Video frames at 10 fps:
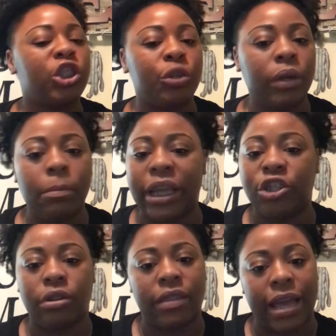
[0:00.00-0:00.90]
So you want to
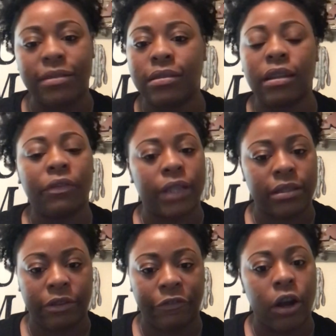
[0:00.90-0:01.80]
make sure that stuff
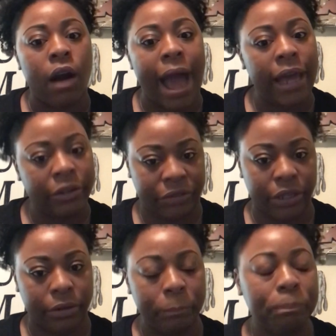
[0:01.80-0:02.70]
doesn't fall out of
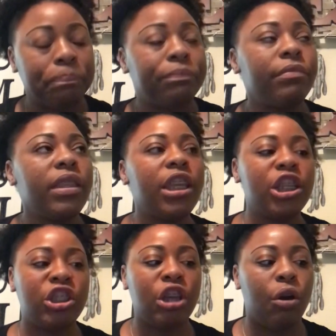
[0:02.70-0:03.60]
here.
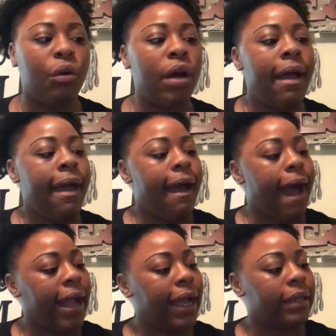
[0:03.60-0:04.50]
So
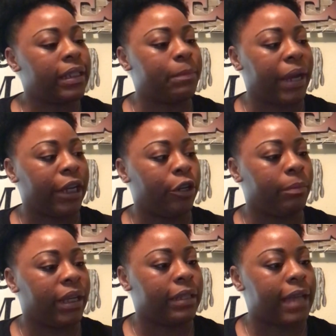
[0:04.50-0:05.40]
I got this
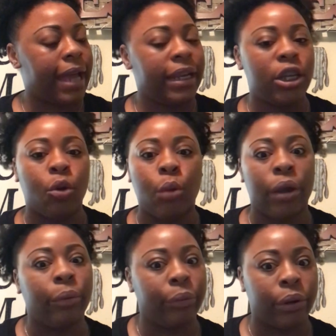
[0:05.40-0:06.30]
binder because I didn't know
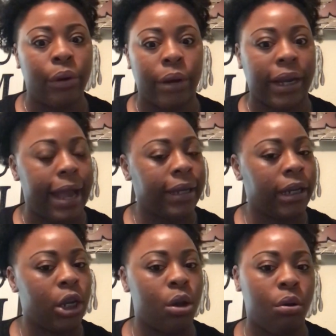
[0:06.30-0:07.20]
where we were going. I
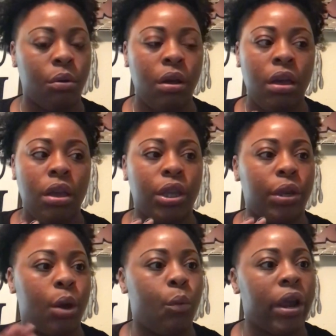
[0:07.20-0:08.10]
didn't know,
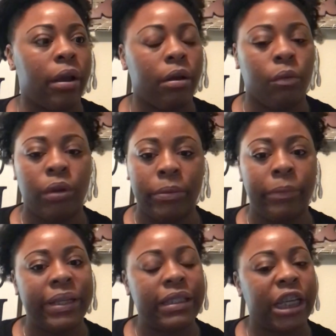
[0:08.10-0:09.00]
where we
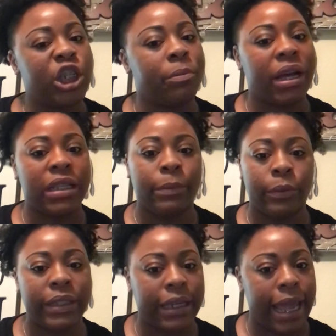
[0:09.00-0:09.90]
would be stationed. My
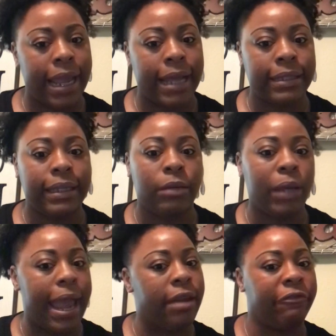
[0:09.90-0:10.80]
husband was in AIT.
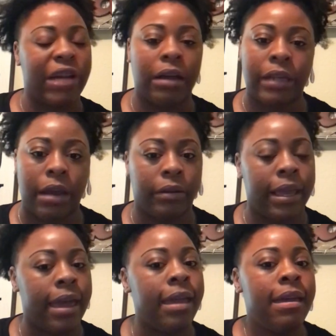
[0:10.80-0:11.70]
We hadn't found out
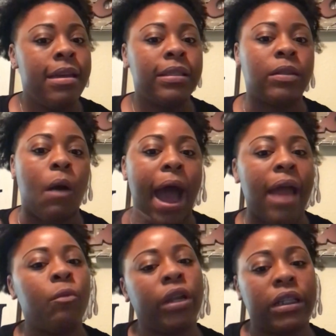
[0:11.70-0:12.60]
yet. So
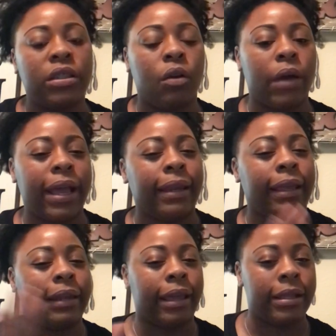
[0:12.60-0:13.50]
I wanted to go ahead
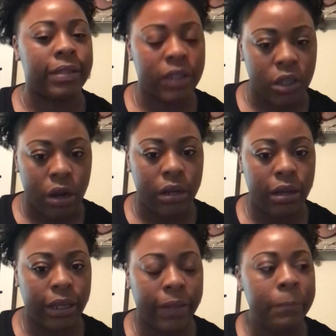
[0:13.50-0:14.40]
and get a head start
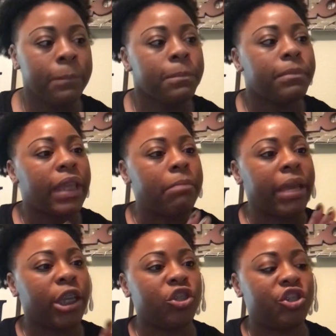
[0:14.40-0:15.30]
on it and
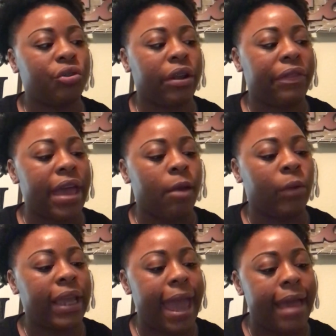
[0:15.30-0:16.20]
making sure that
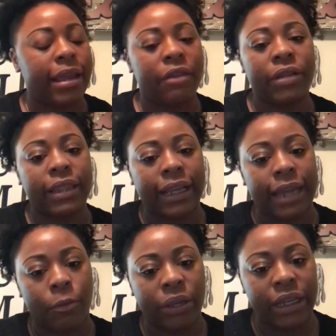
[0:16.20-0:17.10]
we had
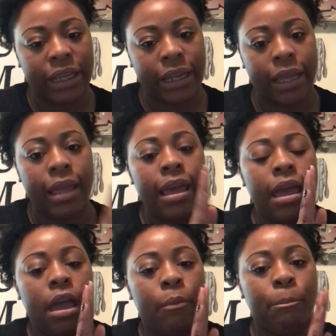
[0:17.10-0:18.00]
everything that we needed
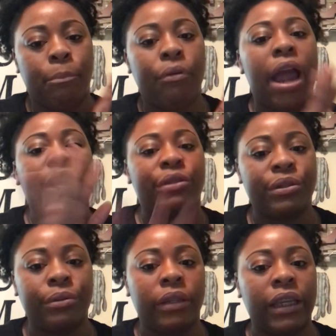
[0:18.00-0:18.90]
prior
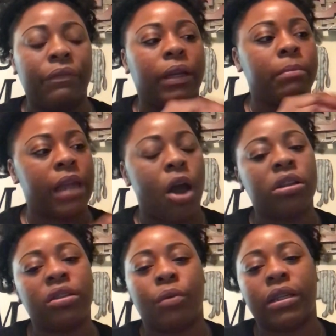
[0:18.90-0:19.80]
to leaving. But I
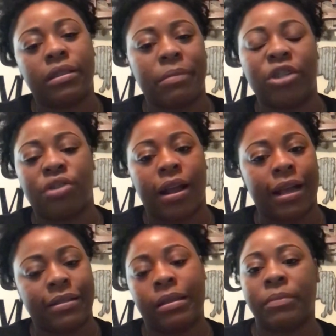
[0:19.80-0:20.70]
also wanted to make sure I
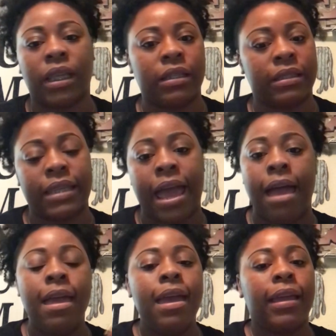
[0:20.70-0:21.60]
got something
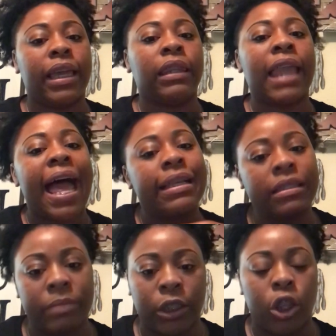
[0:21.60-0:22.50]
that can
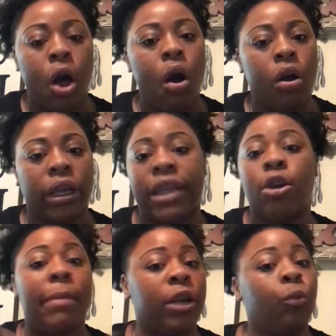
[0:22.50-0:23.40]
last me long, and
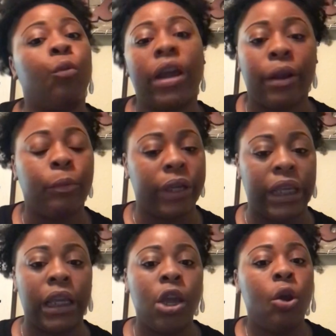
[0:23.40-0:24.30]
no matter where
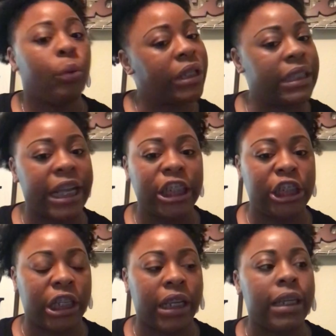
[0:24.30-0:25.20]
we were
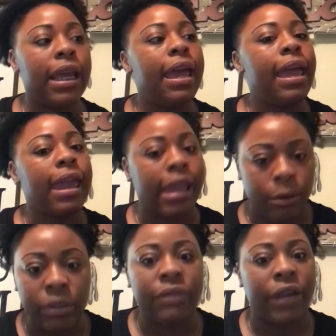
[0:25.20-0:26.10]
stationed,
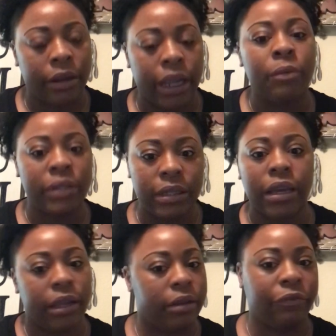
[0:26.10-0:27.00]
it was
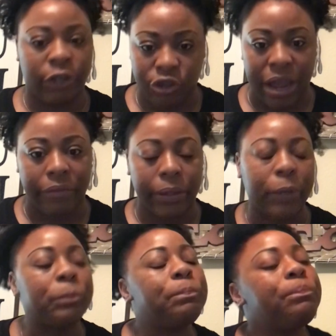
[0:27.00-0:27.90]
good for traveling.